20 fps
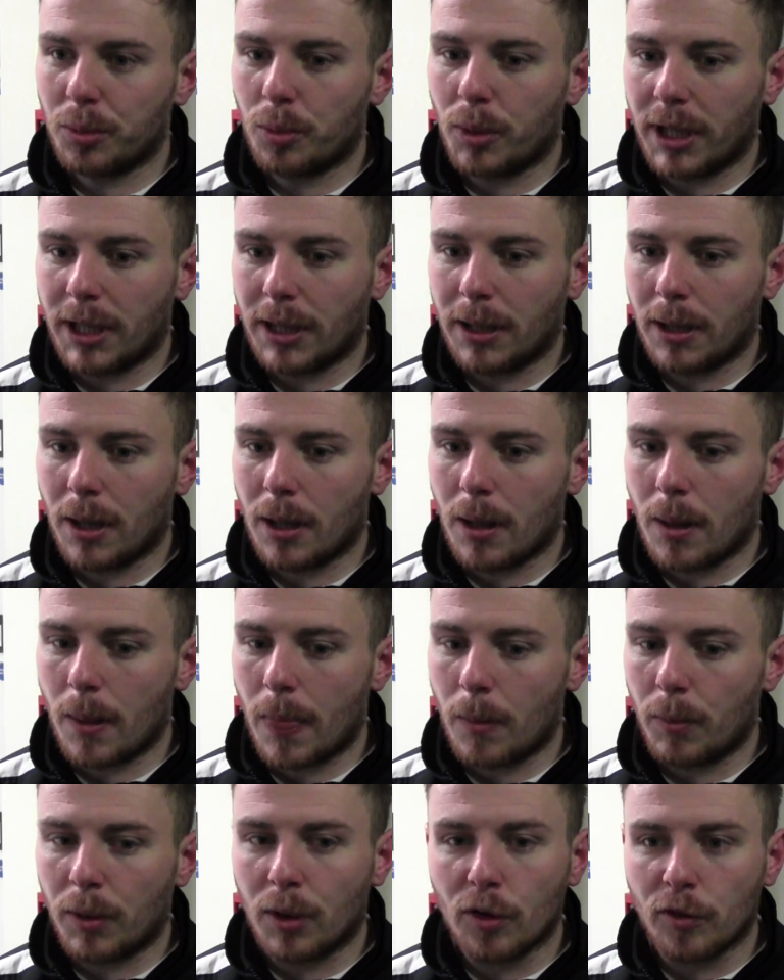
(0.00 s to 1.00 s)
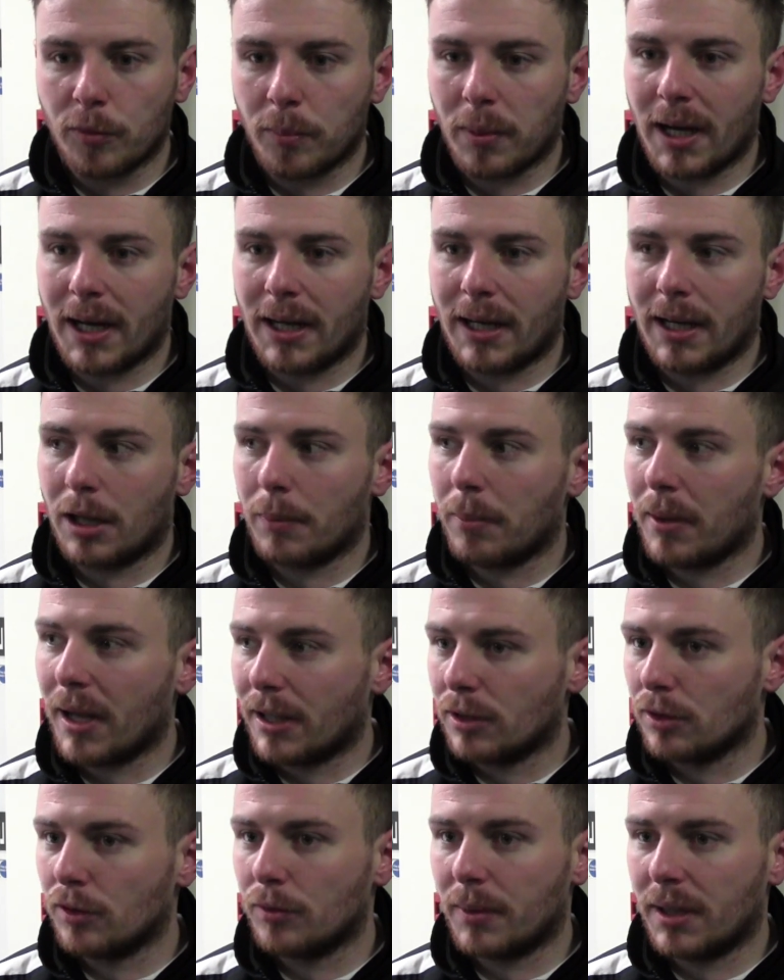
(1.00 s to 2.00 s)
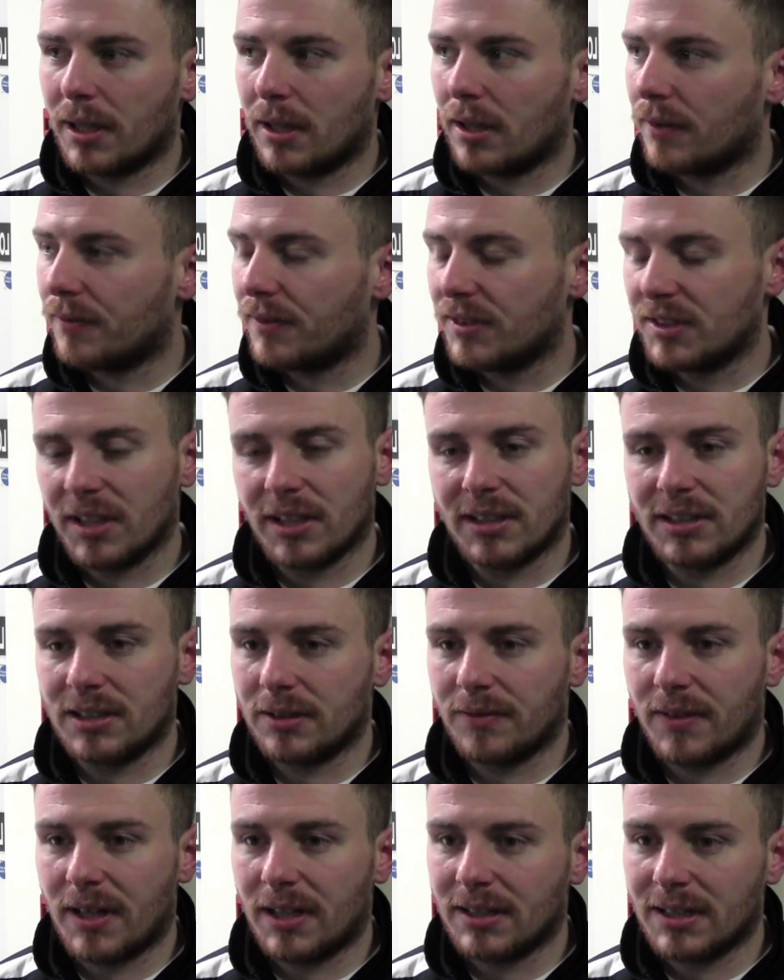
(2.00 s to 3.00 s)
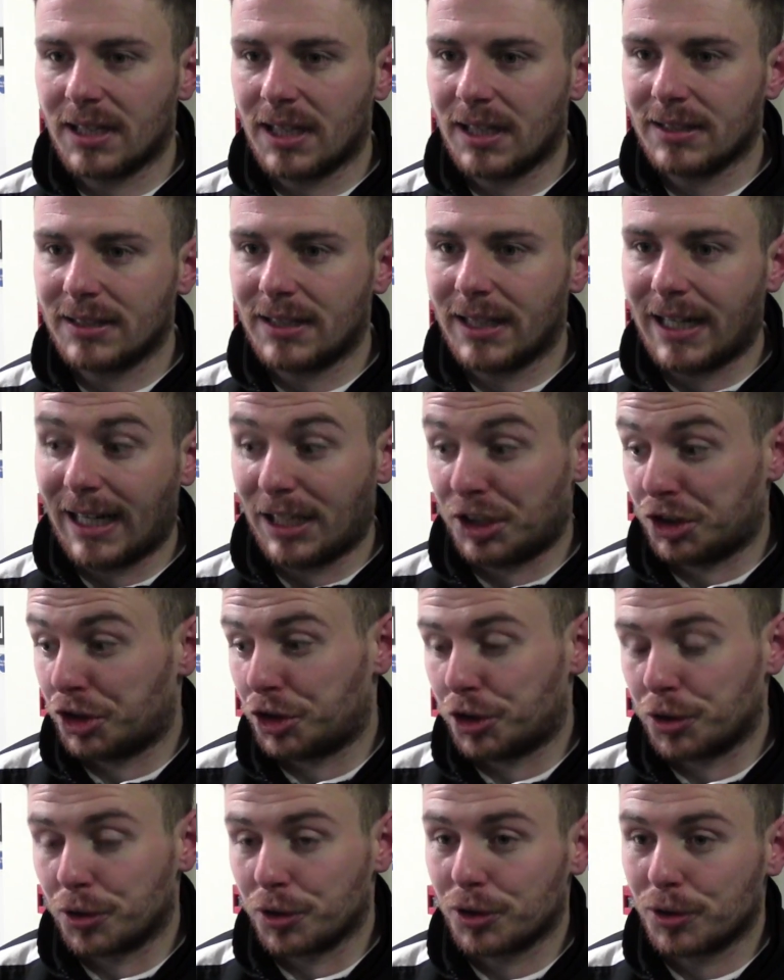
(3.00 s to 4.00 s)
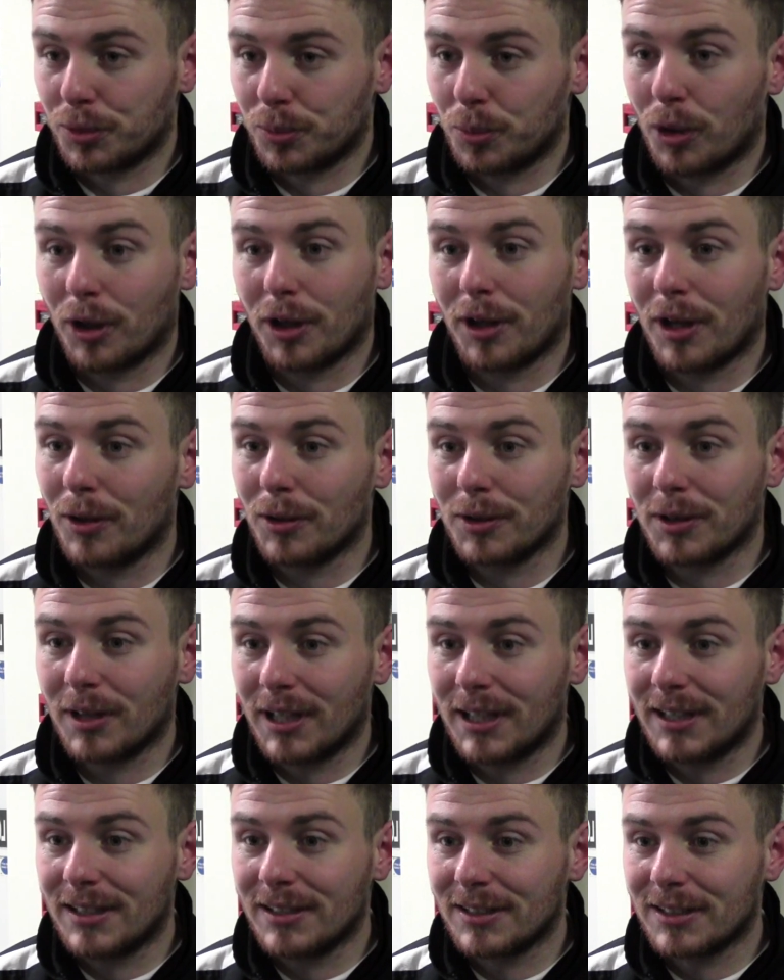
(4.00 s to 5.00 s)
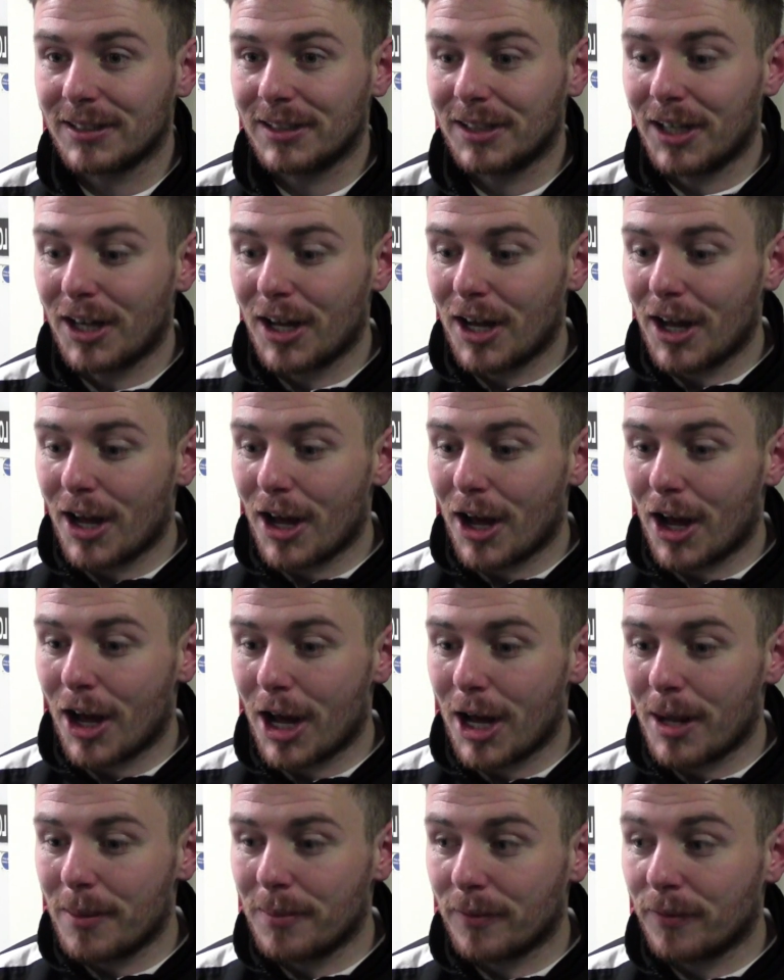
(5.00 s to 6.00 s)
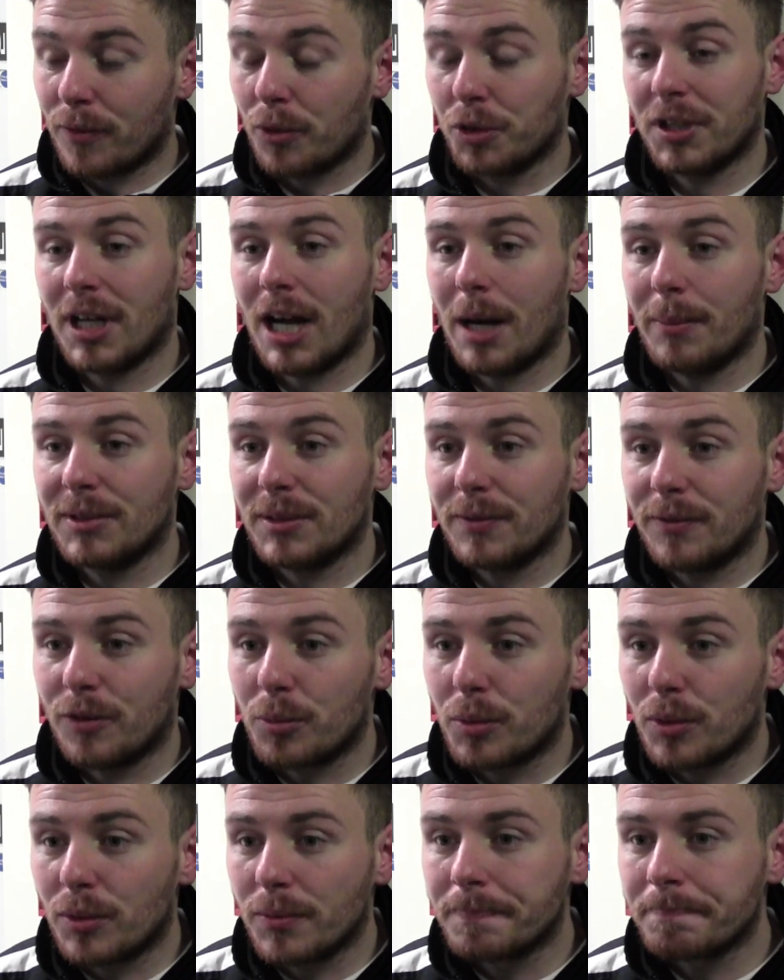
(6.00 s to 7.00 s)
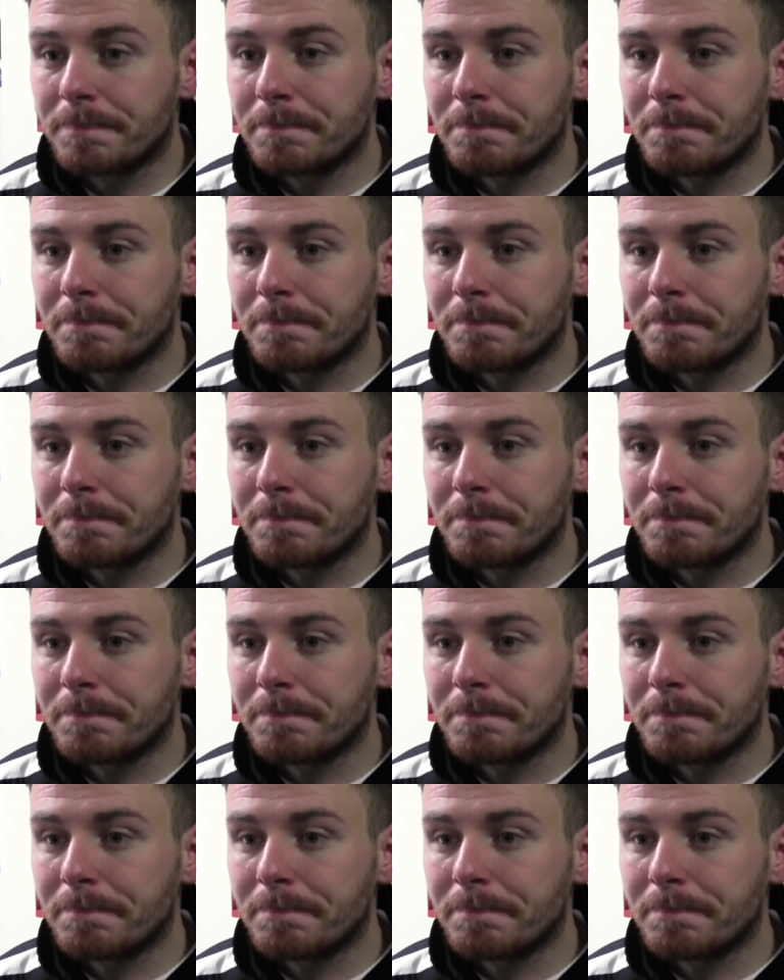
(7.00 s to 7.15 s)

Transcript: We love playing here. The players love being in. The facilities are fantastic. It's just one of those things. Unfortunately, that happens in football.